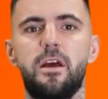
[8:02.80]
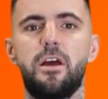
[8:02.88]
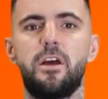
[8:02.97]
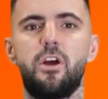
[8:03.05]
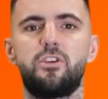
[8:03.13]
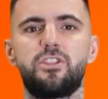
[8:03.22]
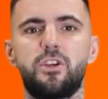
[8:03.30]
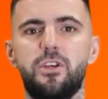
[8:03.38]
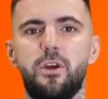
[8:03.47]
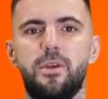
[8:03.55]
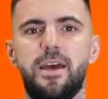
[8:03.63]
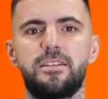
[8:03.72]
also
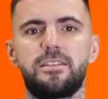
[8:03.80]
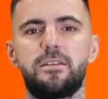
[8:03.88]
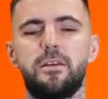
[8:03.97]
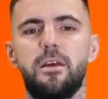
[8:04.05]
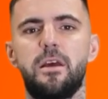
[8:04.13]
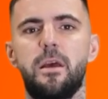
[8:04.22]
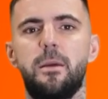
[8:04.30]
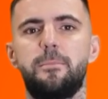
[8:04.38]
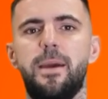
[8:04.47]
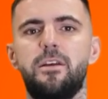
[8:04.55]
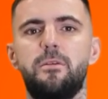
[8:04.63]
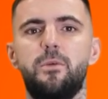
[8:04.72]
known as
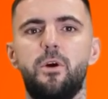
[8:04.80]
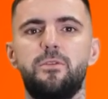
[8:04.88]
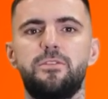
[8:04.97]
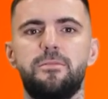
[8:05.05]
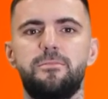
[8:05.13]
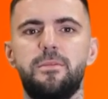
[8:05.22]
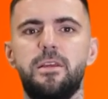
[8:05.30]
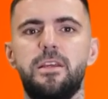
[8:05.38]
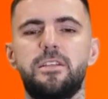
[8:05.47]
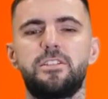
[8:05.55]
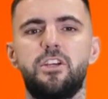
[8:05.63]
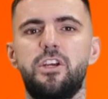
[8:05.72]
panel board,
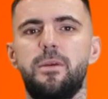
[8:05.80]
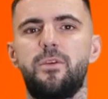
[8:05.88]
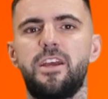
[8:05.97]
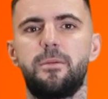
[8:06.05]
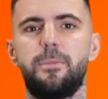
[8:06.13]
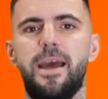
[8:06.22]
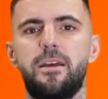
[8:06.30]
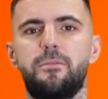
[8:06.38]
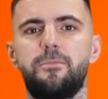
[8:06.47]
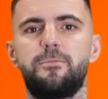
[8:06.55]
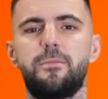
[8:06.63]
circuit breaker panel,